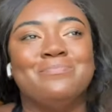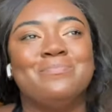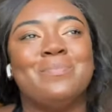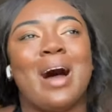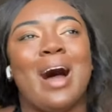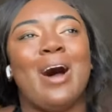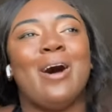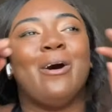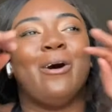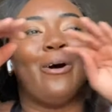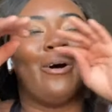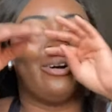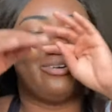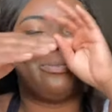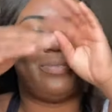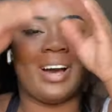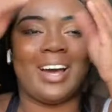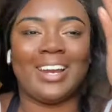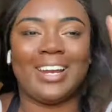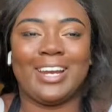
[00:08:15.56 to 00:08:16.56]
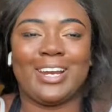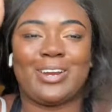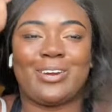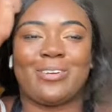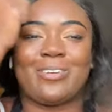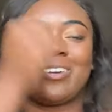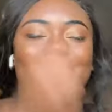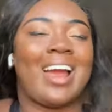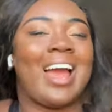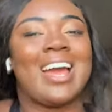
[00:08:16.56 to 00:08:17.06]
my whole body
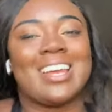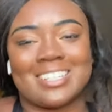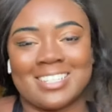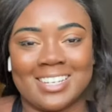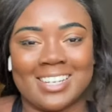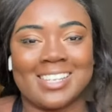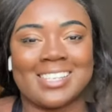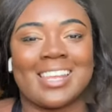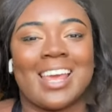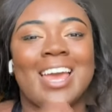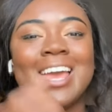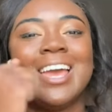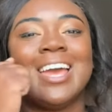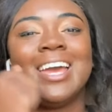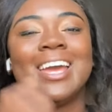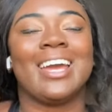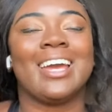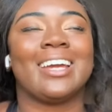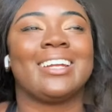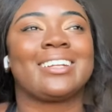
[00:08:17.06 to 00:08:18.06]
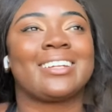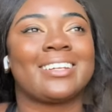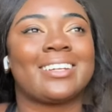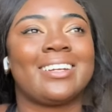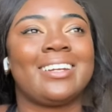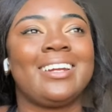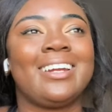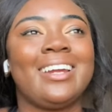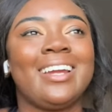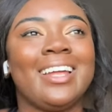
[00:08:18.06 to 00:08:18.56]
crashes
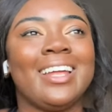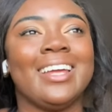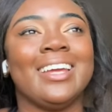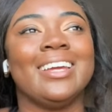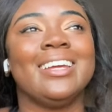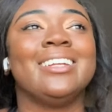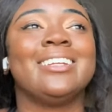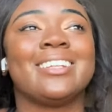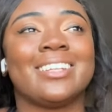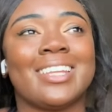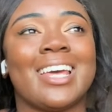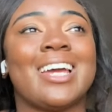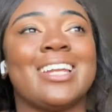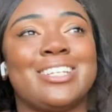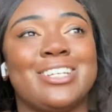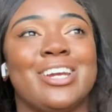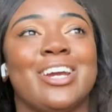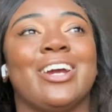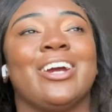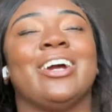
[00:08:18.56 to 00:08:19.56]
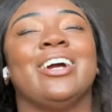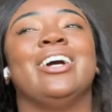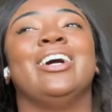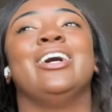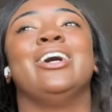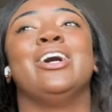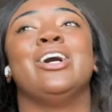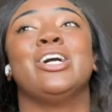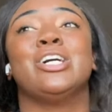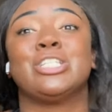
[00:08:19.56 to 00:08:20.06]
into that chair
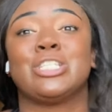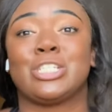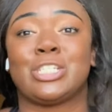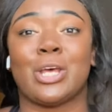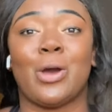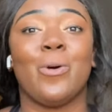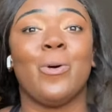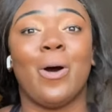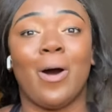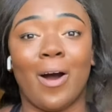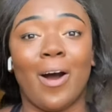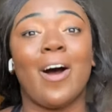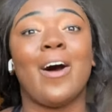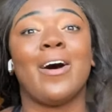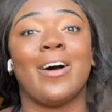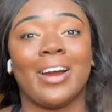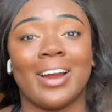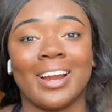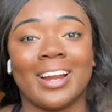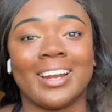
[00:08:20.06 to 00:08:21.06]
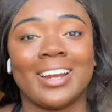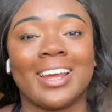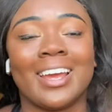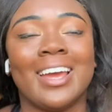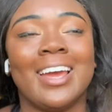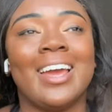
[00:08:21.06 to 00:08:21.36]
so hard.